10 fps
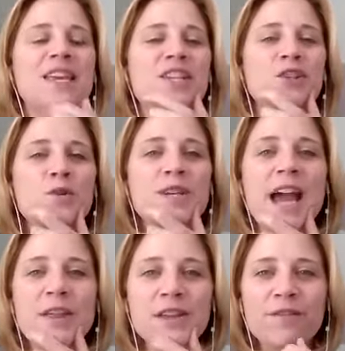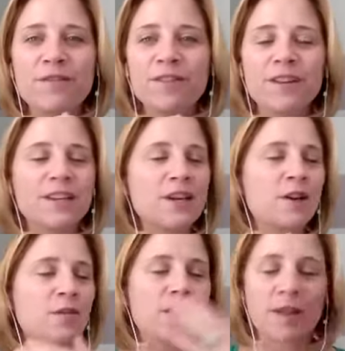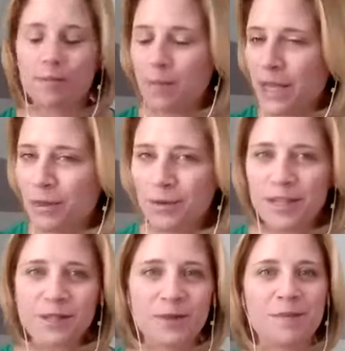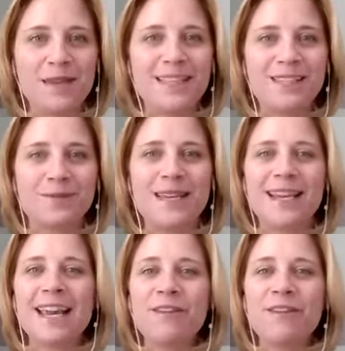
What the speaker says: So now that you've been through this with me this week,